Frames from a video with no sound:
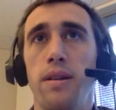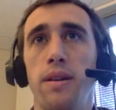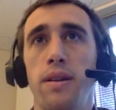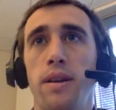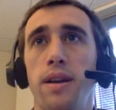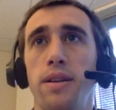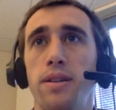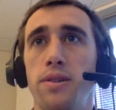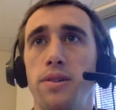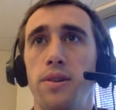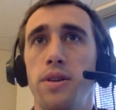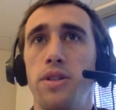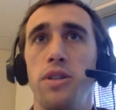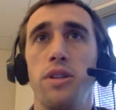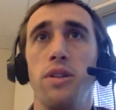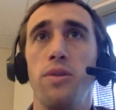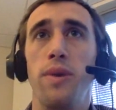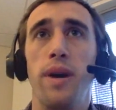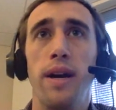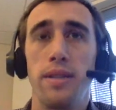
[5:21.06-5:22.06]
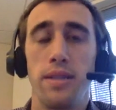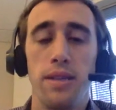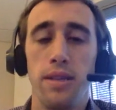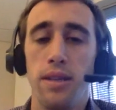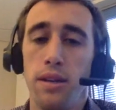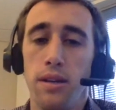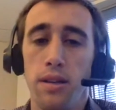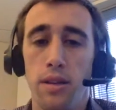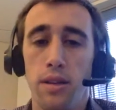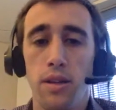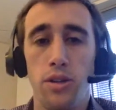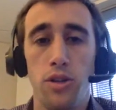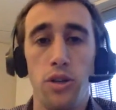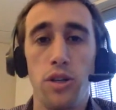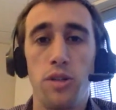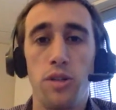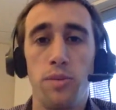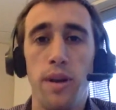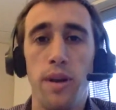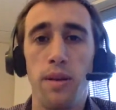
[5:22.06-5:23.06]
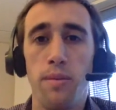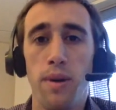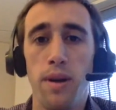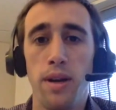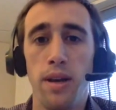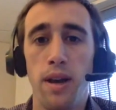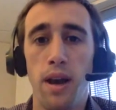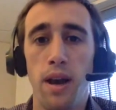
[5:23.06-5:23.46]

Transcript: as a Christian, the way I see the church spending money.